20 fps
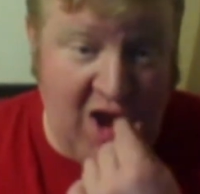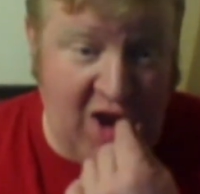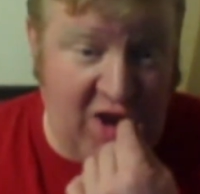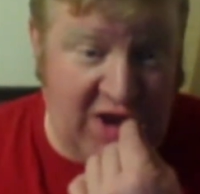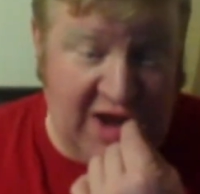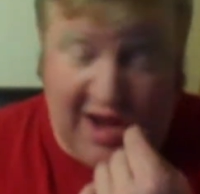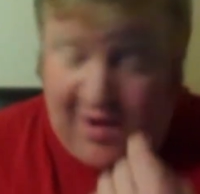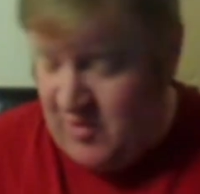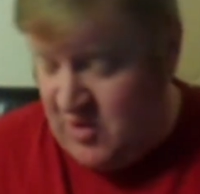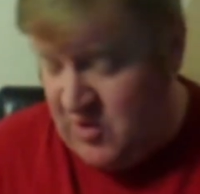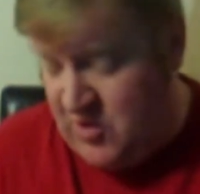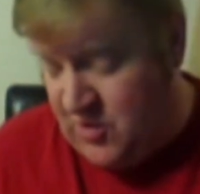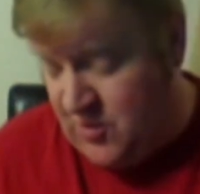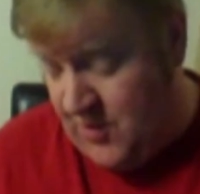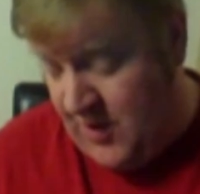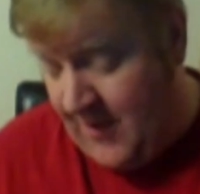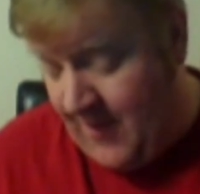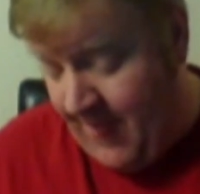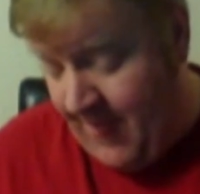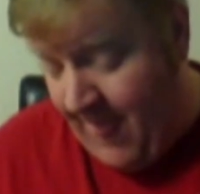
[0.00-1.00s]
damage
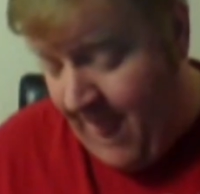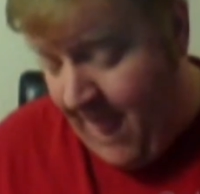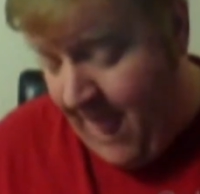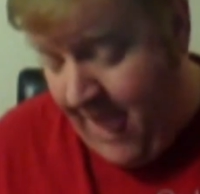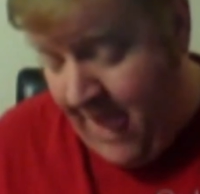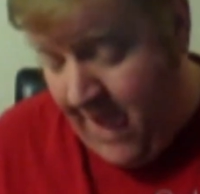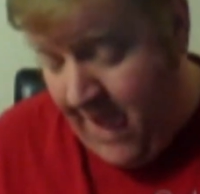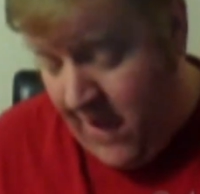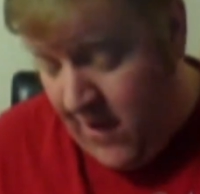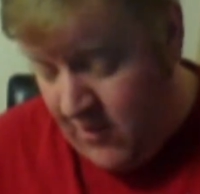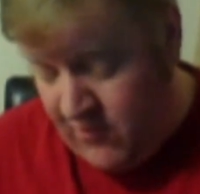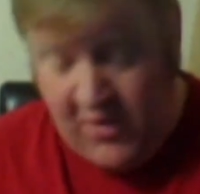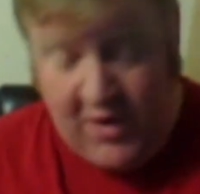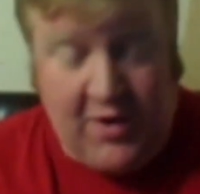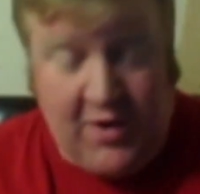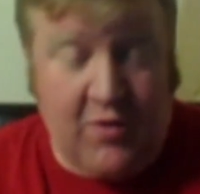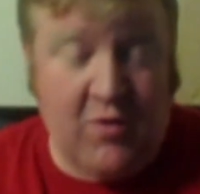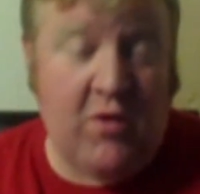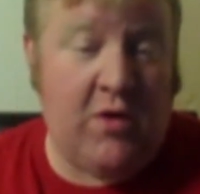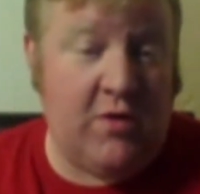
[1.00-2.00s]
3.
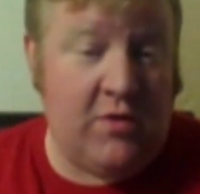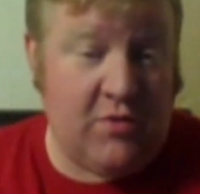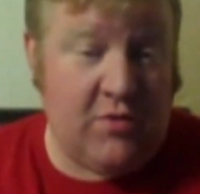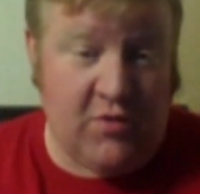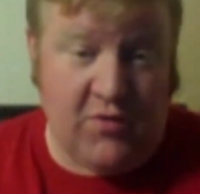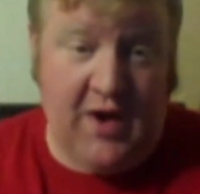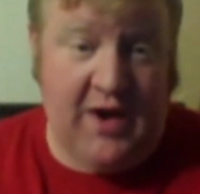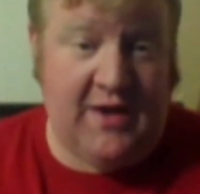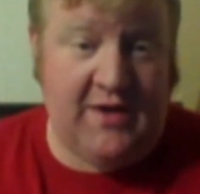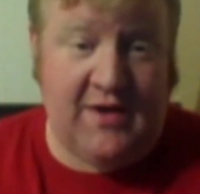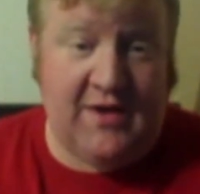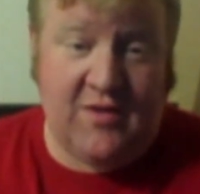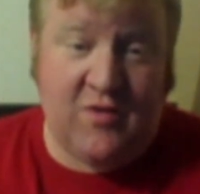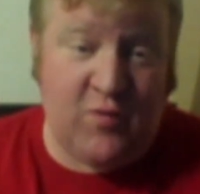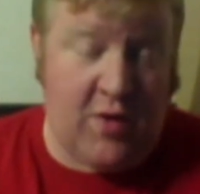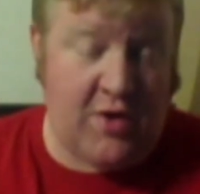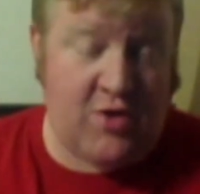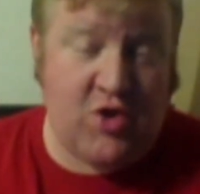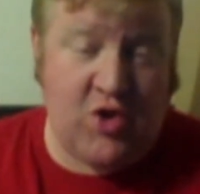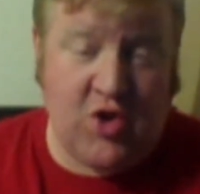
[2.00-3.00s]
Very cool. Great. It's
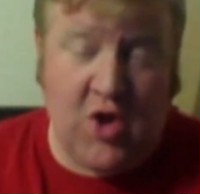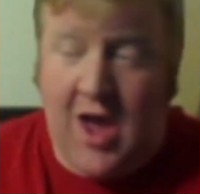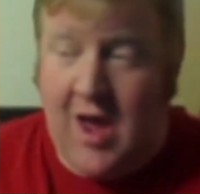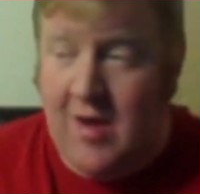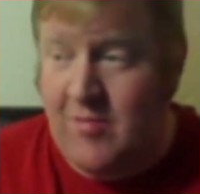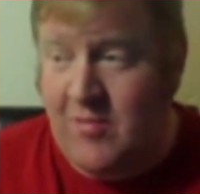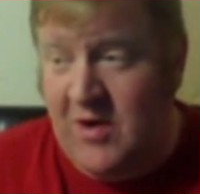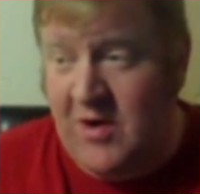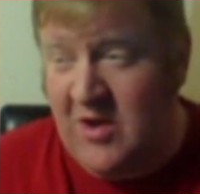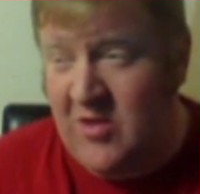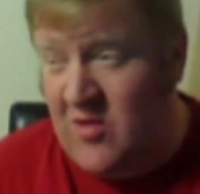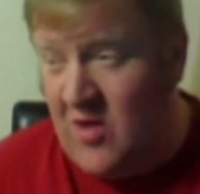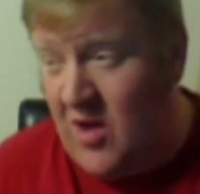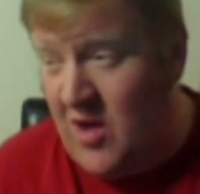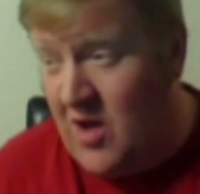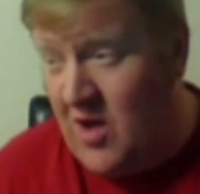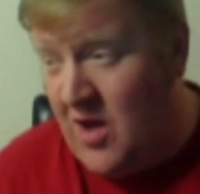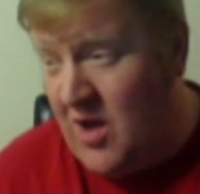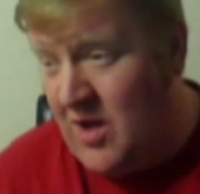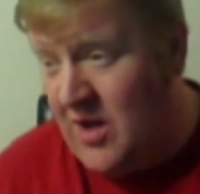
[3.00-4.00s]
one shot, but
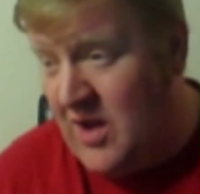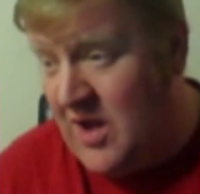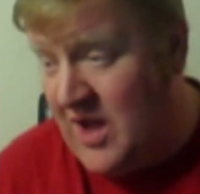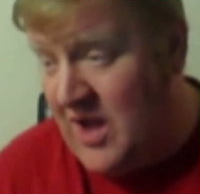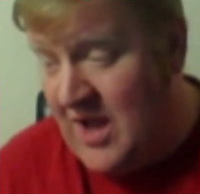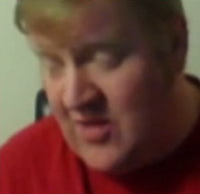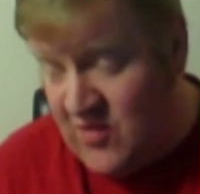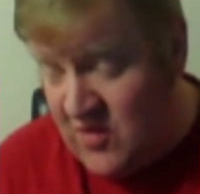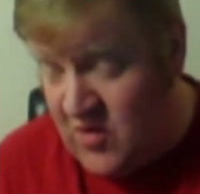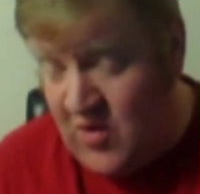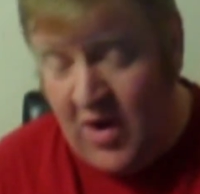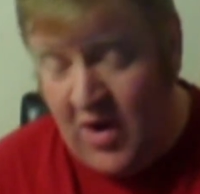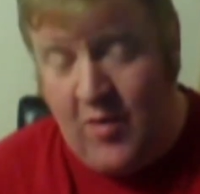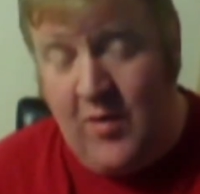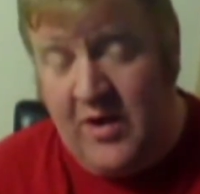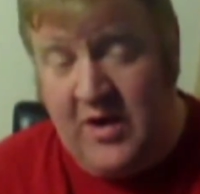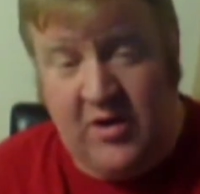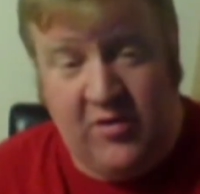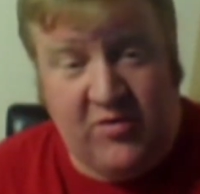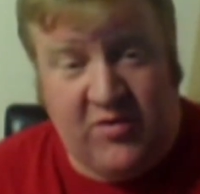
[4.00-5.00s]
it's a great
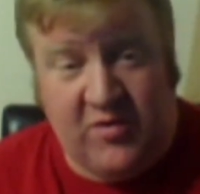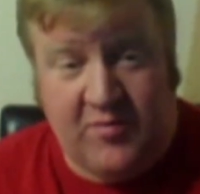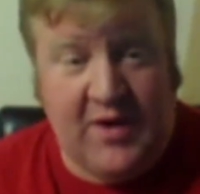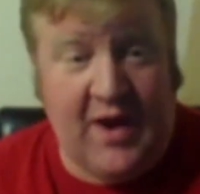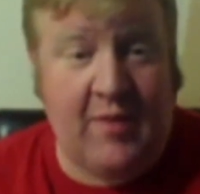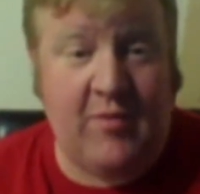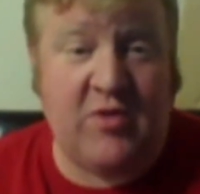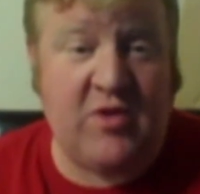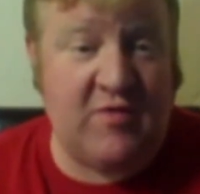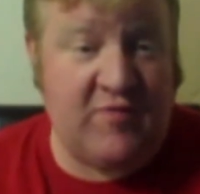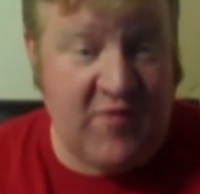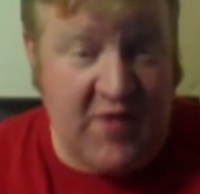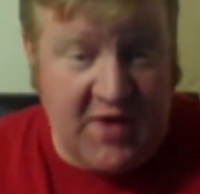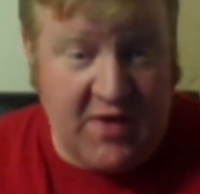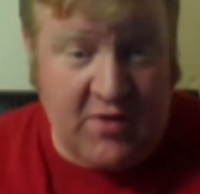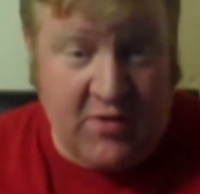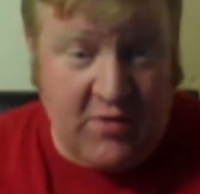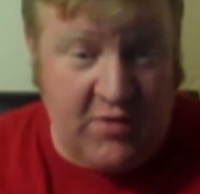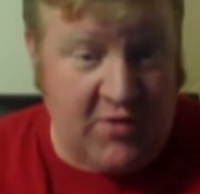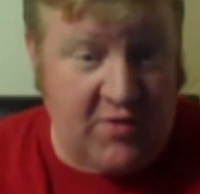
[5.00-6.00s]
way to do some damage to
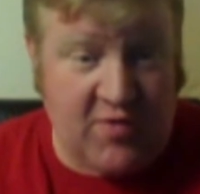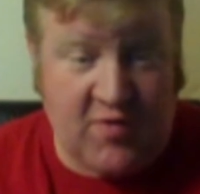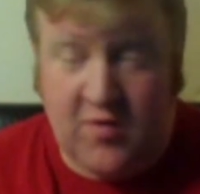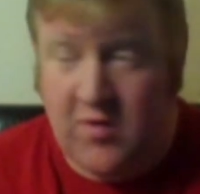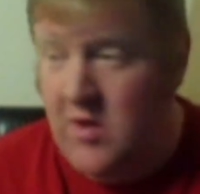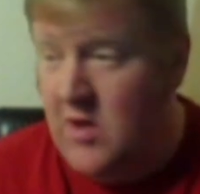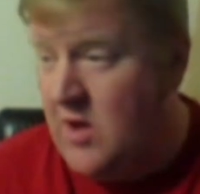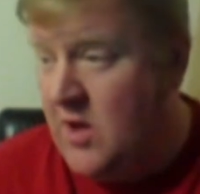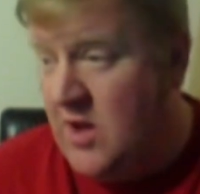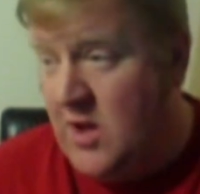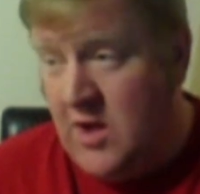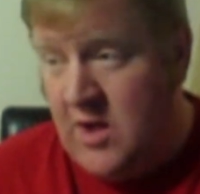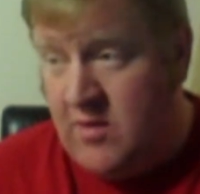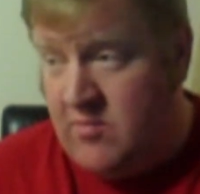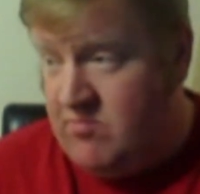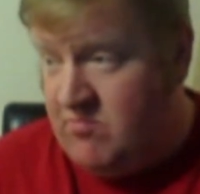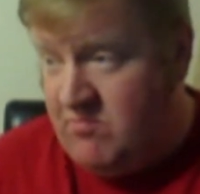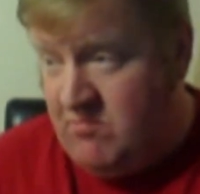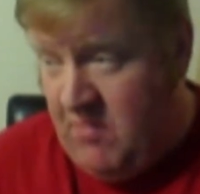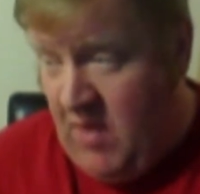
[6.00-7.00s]
vehicles,
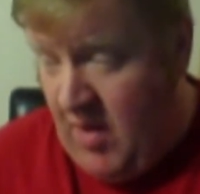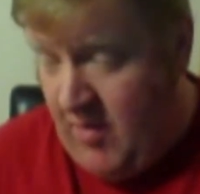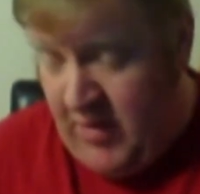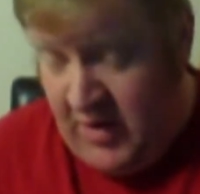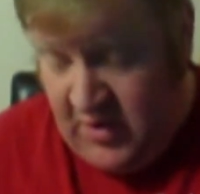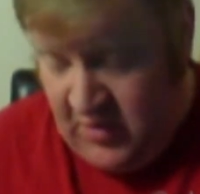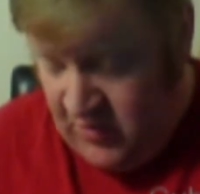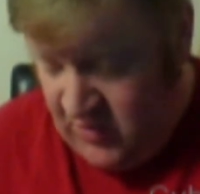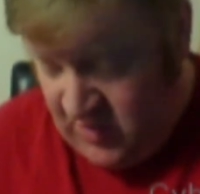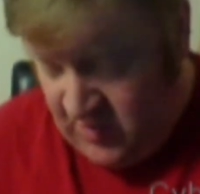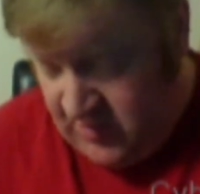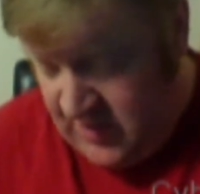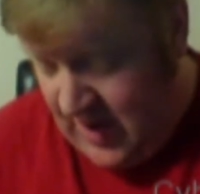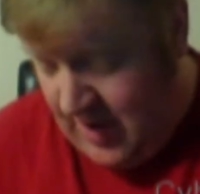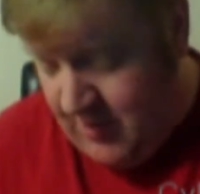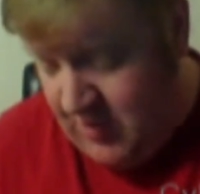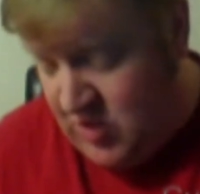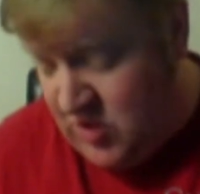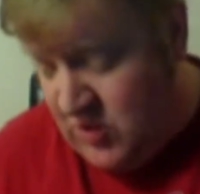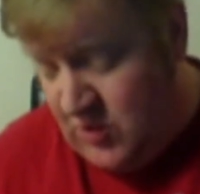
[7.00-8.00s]
maybe do some
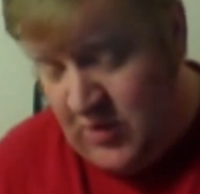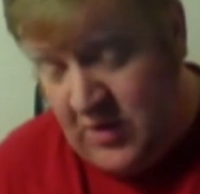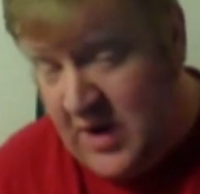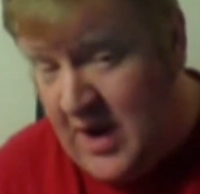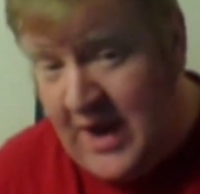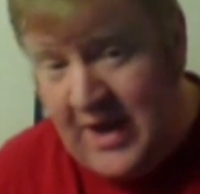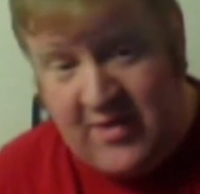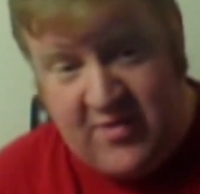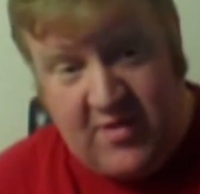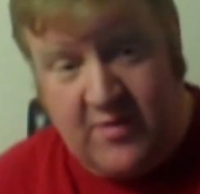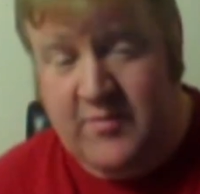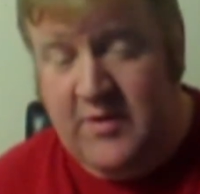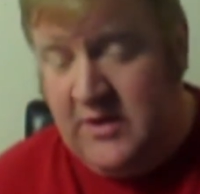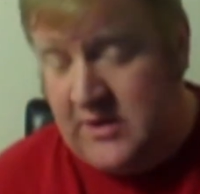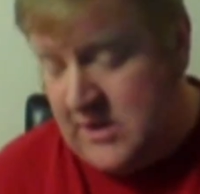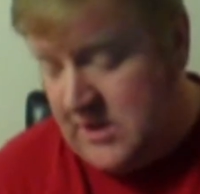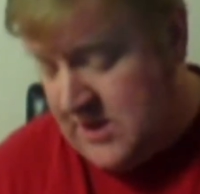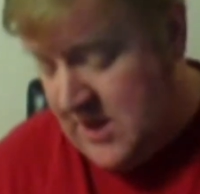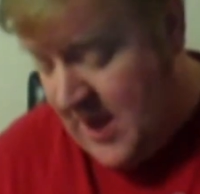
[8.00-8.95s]
damage to a knight, something like